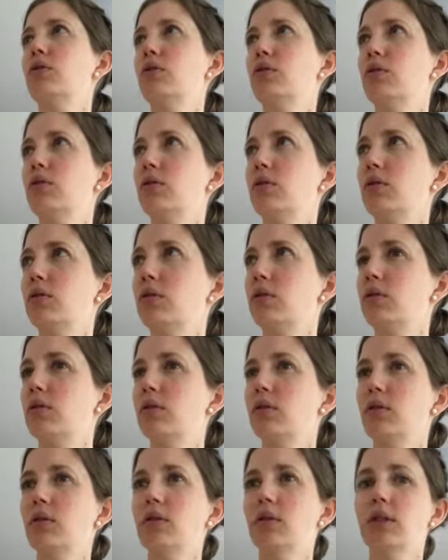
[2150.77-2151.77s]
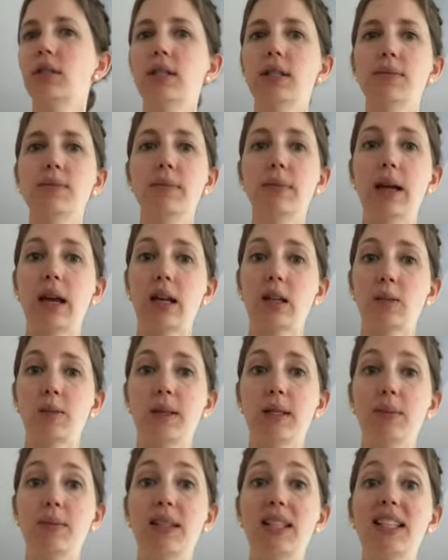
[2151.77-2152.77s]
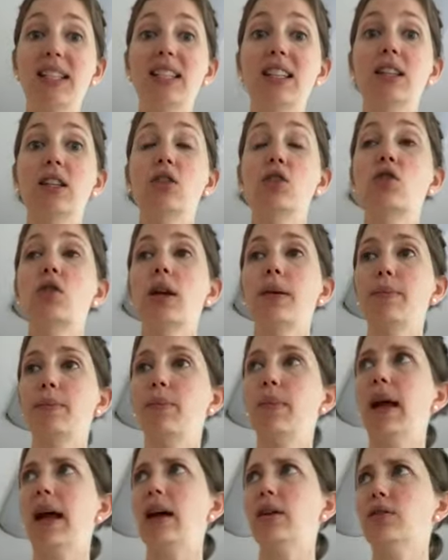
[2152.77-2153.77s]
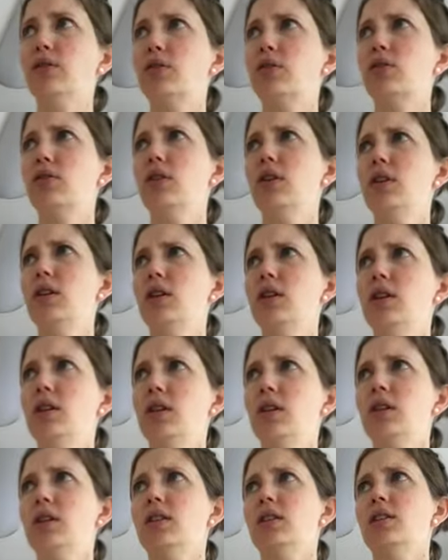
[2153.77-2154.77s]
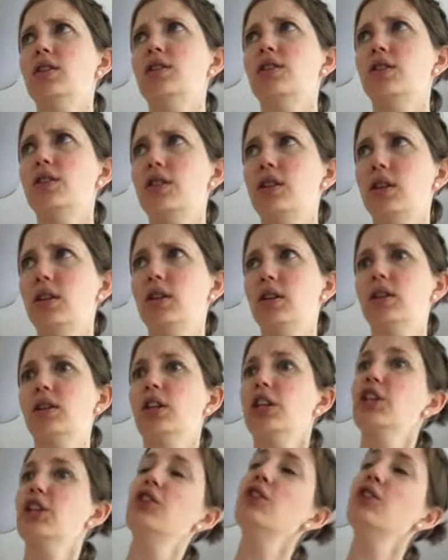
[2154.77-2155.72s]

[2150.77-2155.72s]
Uh, the drip. The drip bounce. Shake. Can